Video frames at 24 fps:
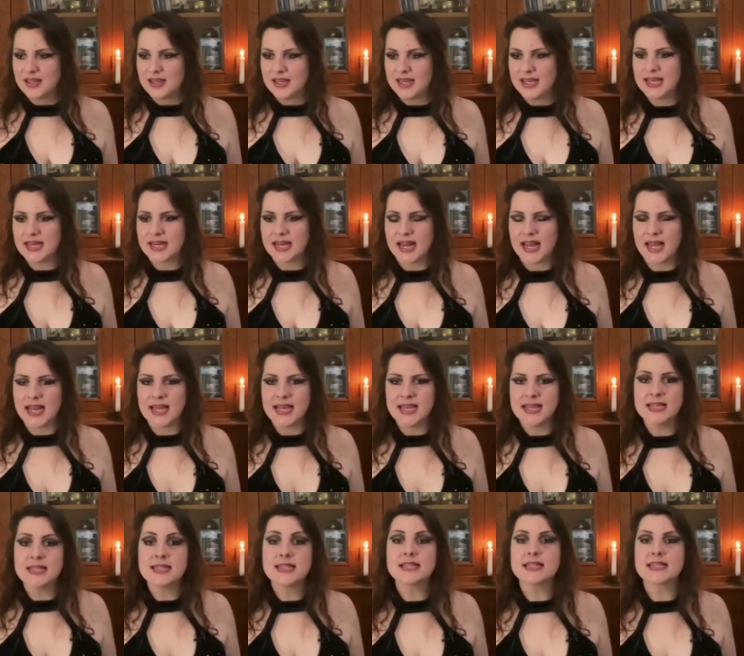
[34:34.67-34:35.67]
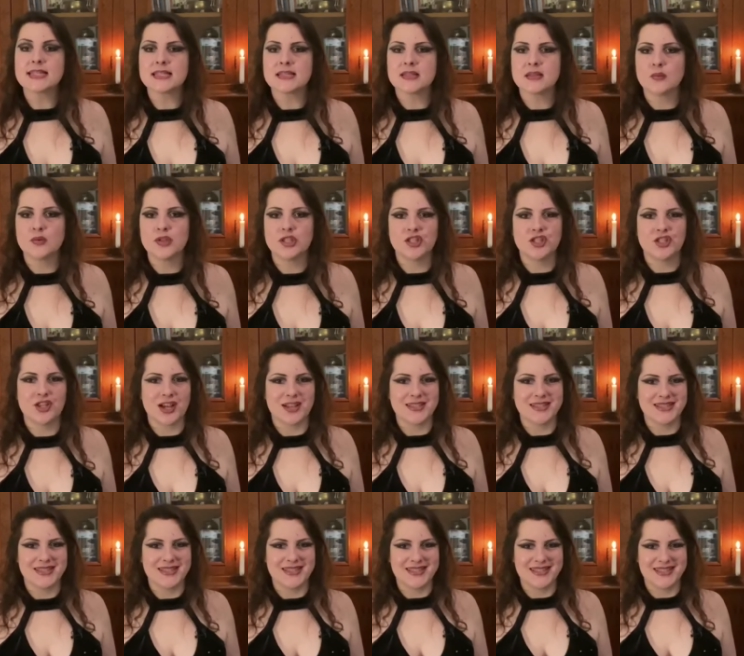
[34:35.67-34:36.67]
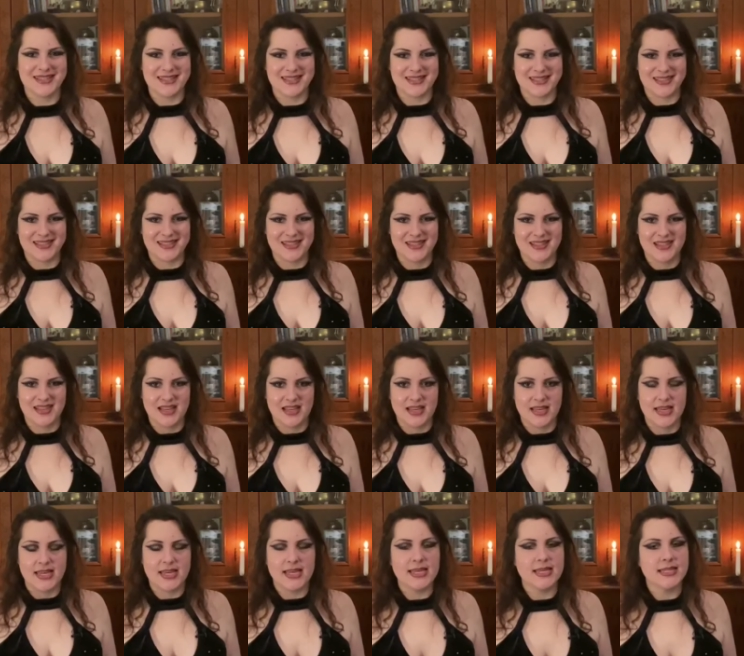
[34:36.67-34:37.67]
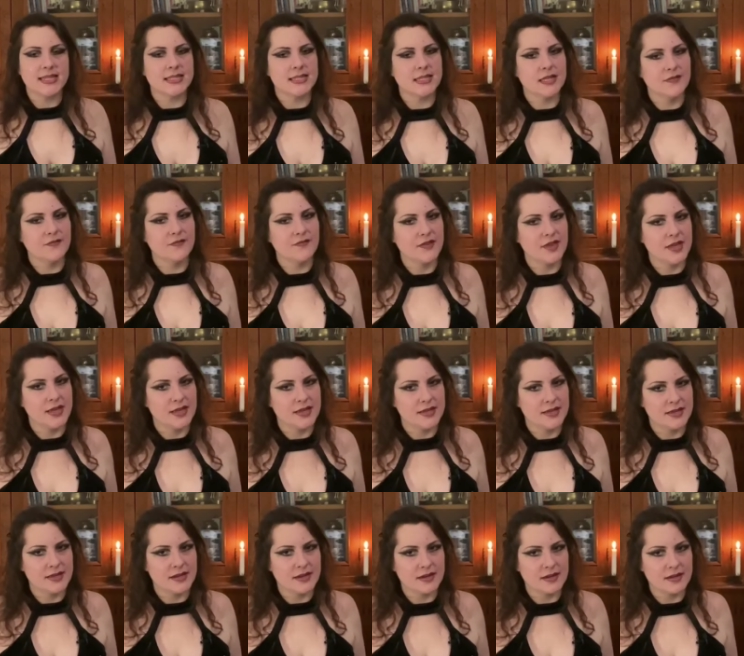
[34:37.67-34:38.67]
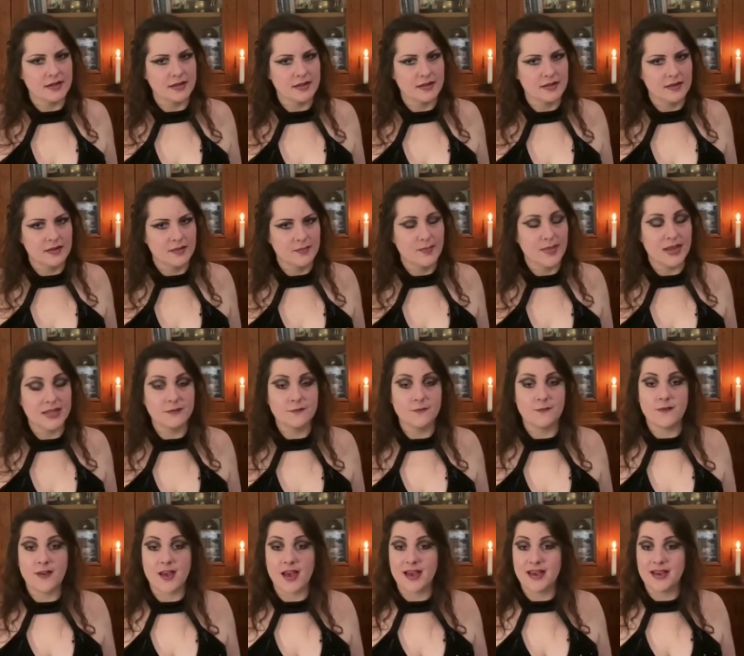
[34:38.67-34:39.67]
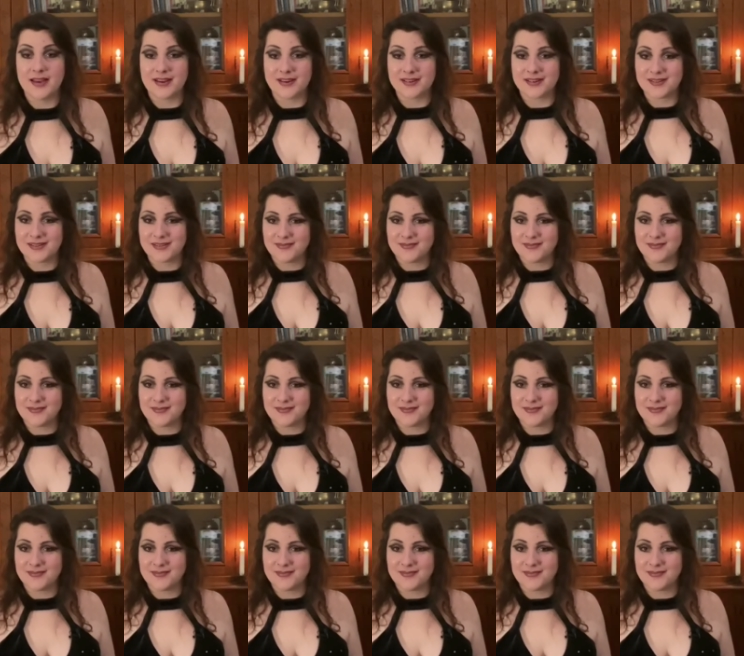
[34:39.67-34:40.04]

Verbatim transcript: He reigns with justice. He is severe but fair.